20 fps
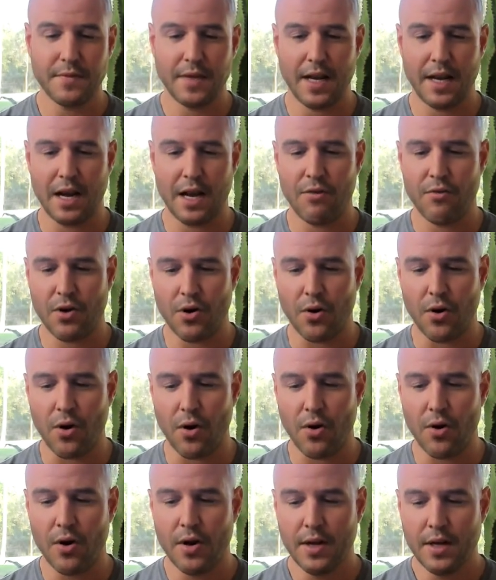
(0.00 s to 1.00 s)
and I
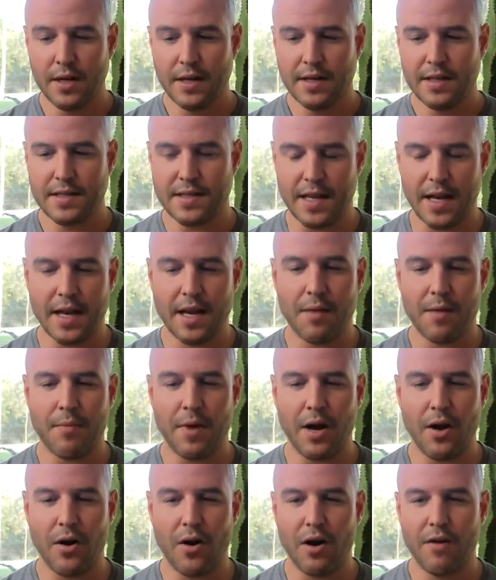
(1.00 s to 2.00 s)
recall sitting in
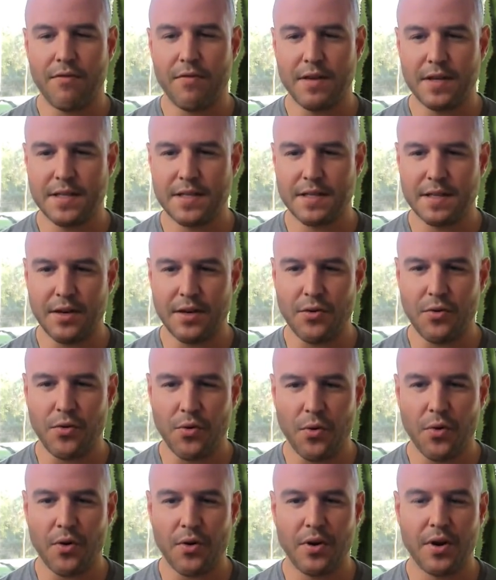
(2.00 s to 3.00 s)
my office in New
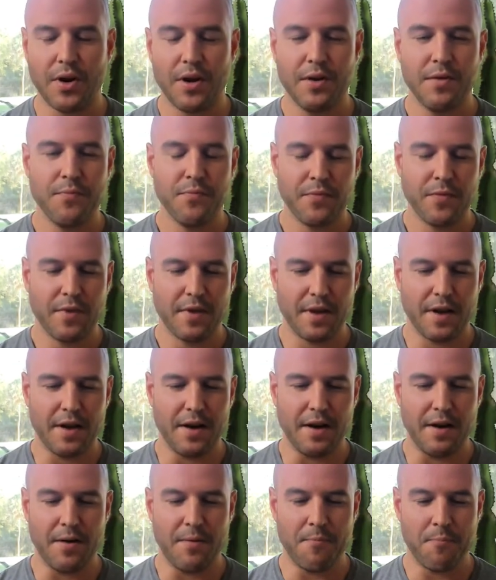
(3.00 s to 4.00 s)
York,
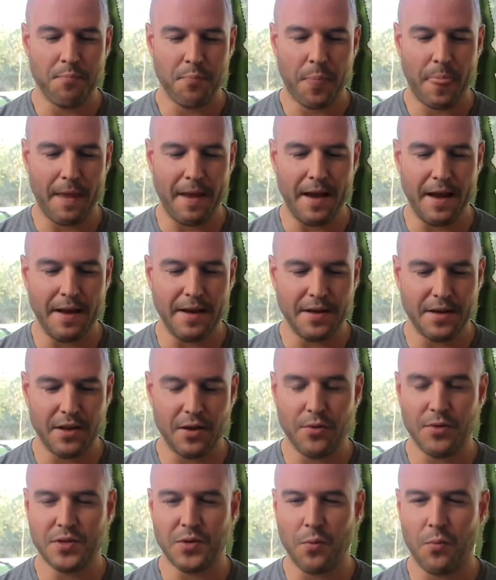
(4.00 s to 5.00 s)
um, and
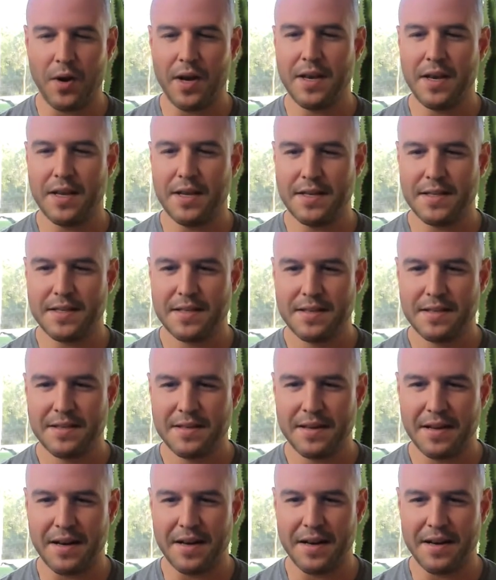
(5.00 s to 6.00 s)
there was a Wendy's
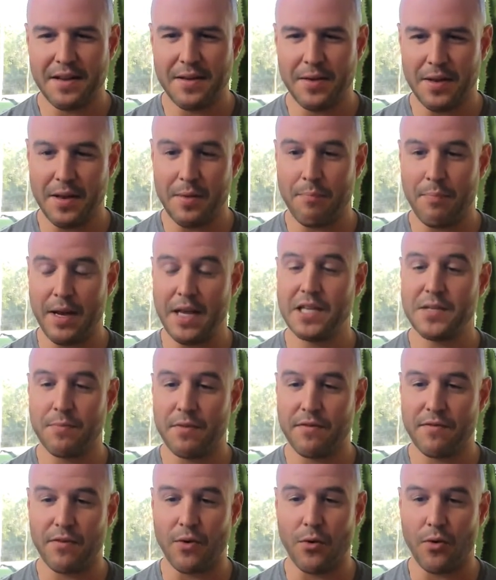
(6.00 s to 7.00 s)
on the, in the
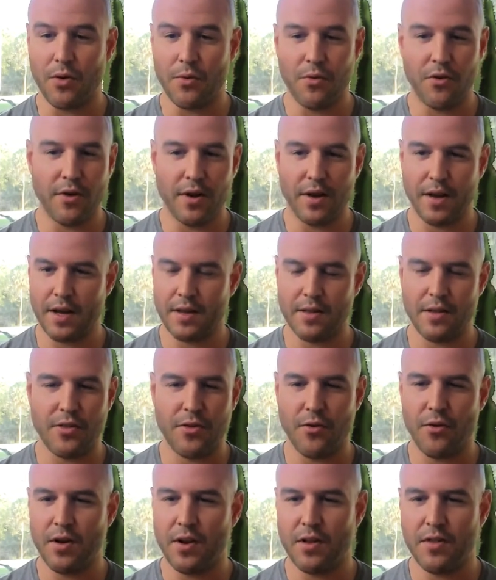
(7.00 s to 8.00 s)
basement floor. We were on like the
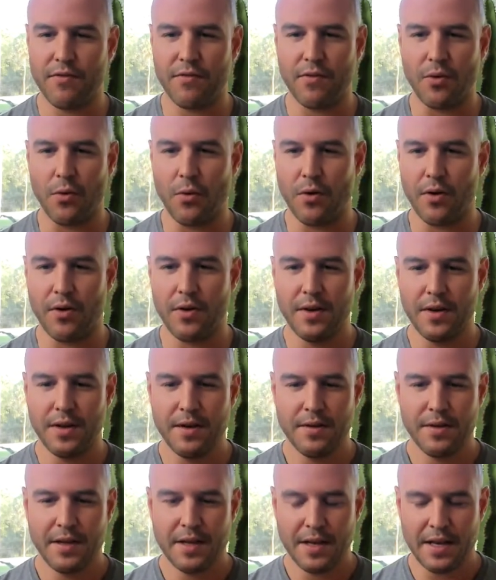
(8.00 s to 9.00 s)
30th floor.
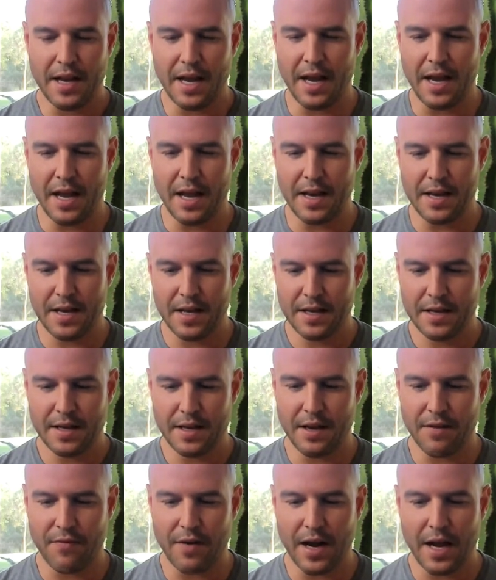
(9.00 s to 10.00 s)
And
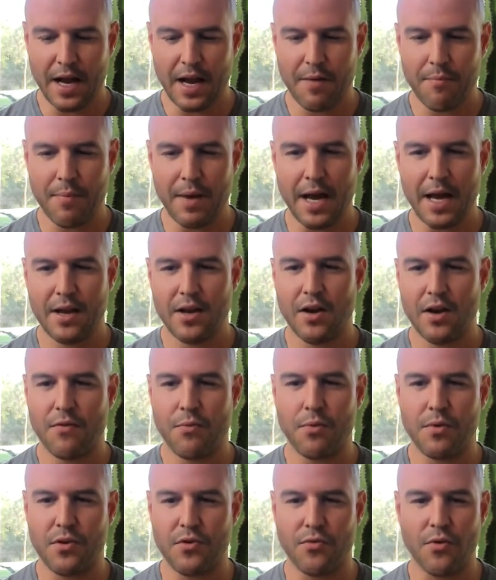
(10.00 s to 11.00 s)
if I had bad
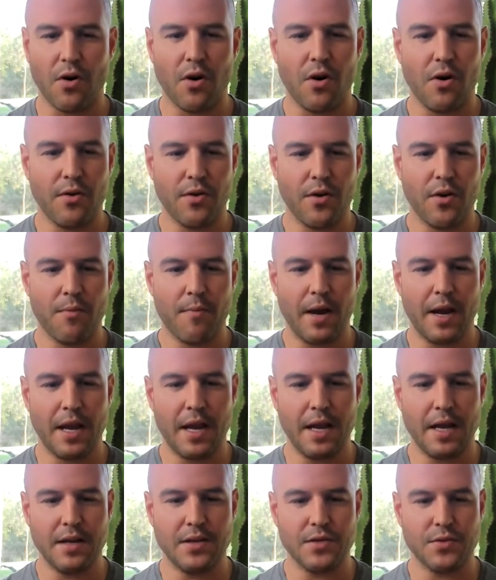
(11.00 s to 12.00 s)
enough withdrawal, you know, my
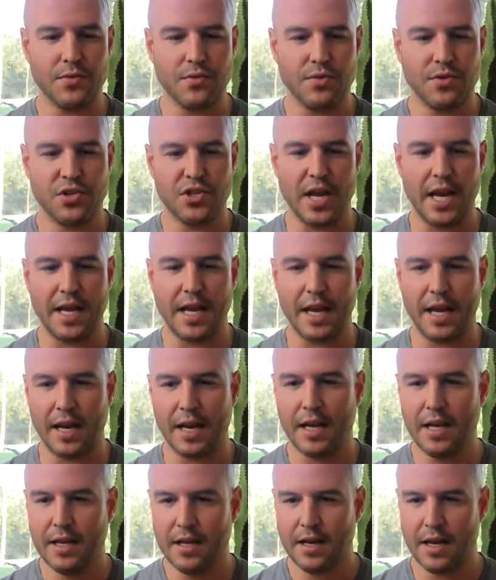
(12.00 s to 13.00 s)
hands are
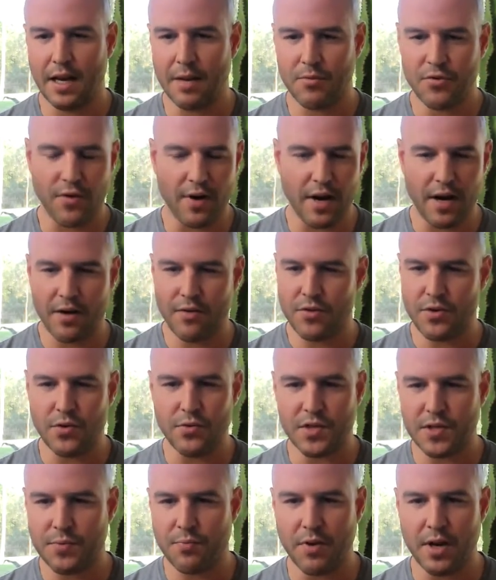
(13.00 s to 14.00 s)
shaking and I'm trying to do
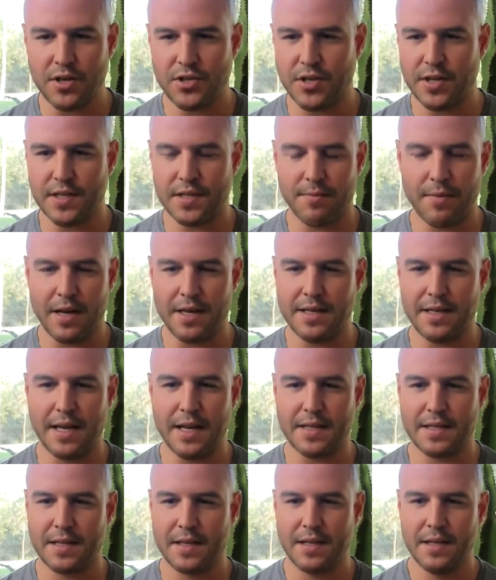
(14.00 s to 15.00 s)
spreadsheets at my
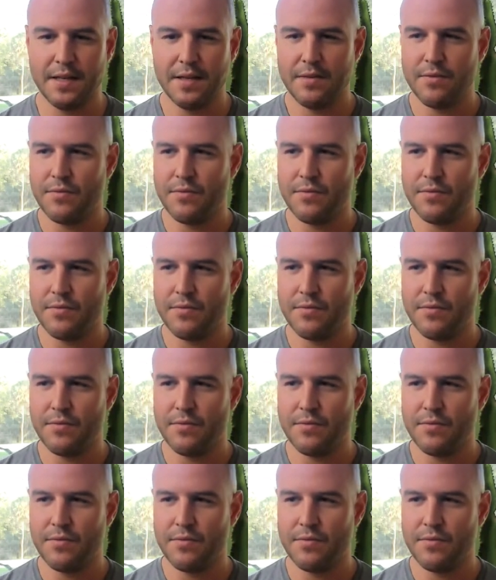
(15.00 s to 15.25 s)
desk.